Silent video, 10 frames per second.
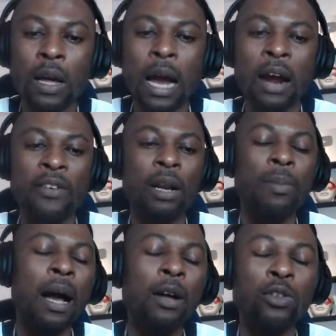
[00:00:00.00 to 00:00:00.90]
I read
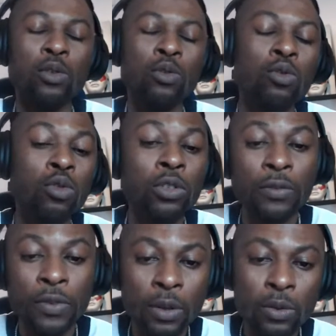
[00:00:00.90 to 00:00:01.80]
about how to do good
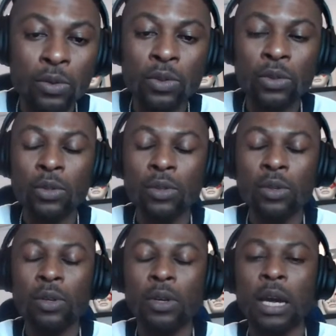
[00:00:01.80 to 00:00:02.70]
reviews.
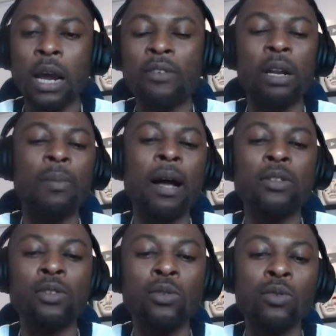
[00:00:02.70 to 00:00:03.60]
I read about how
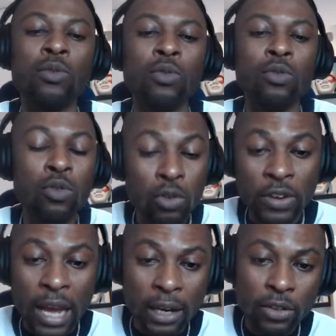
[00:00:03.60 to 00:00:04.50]
to do good
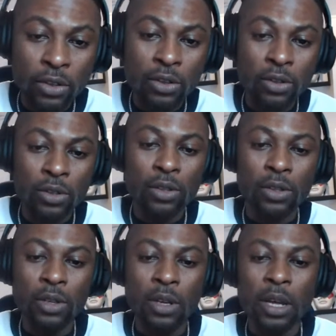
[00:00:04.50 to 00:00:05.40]
reactions.
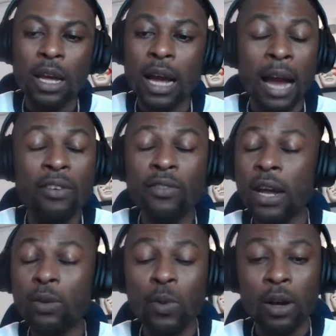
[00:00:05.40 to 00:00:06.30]
I
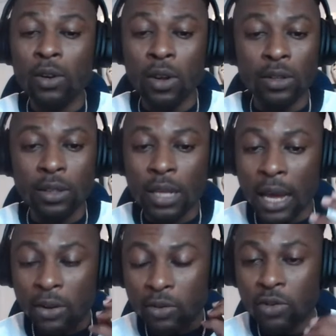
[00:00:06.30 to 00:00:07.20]
read quite a lot.
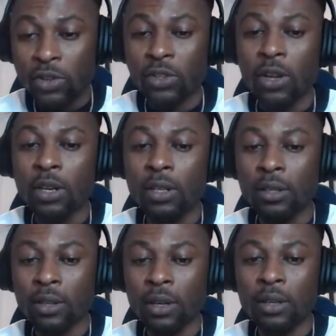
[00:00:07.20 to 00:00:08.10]
Studied and
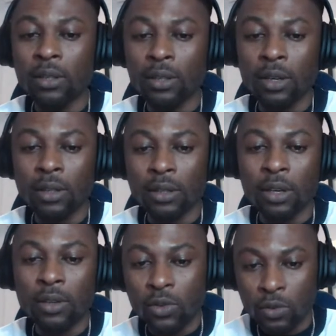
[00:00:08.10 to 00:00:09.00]
studied and studied and
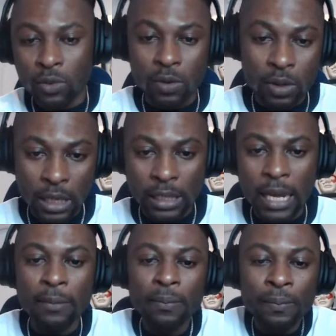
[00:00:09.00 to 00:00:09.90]
studied through that
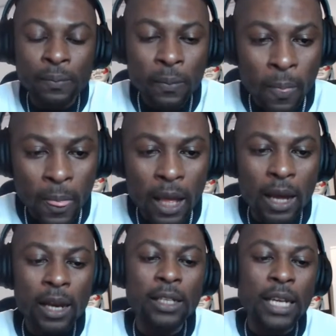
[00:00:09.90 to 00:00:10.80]
time.
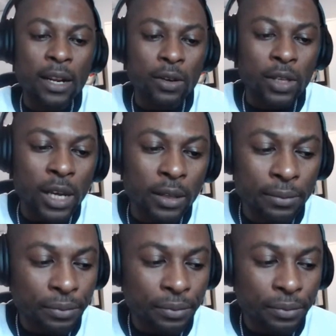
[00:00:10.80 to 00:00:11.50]
And I decided, okay,